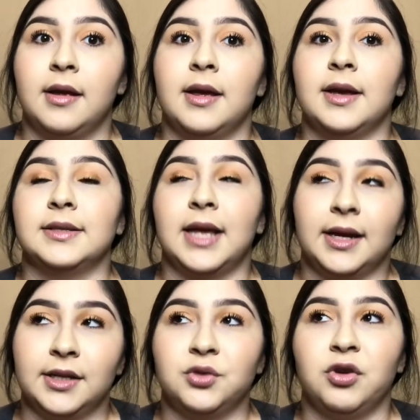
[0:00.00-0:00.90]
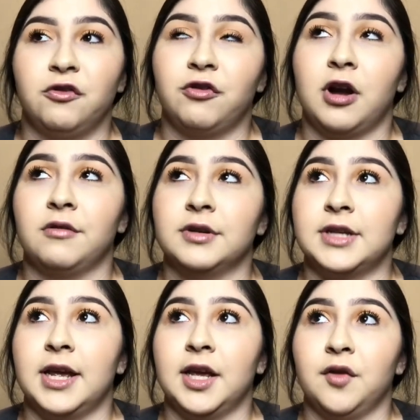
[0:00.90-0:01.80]
Exactly 24 hours
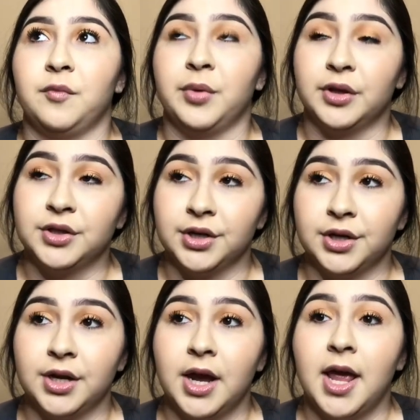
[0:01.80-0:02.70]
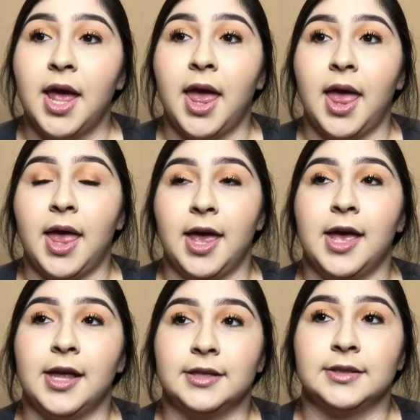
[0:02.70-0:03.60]
I gave birth to her,
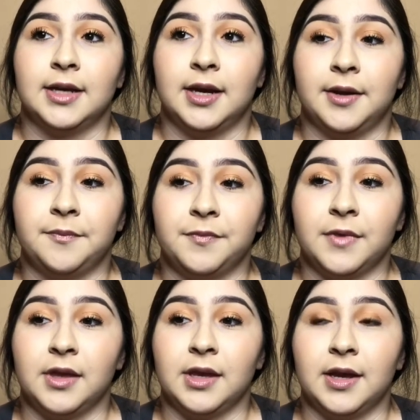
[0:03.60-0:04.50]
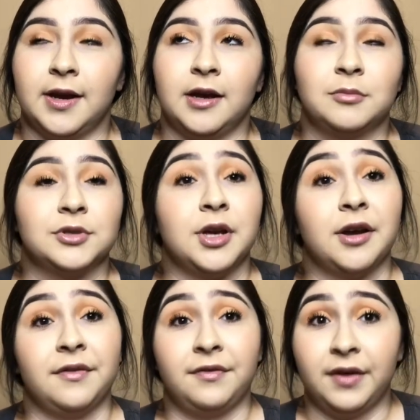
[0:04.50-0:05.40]
and I almost got a
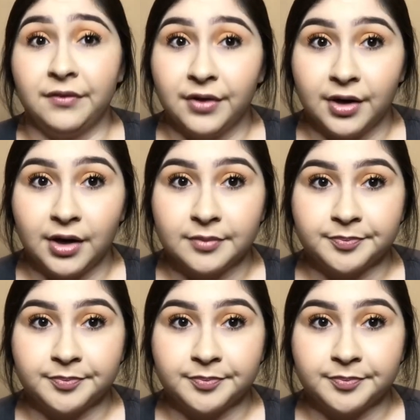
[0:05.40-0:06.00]
fever.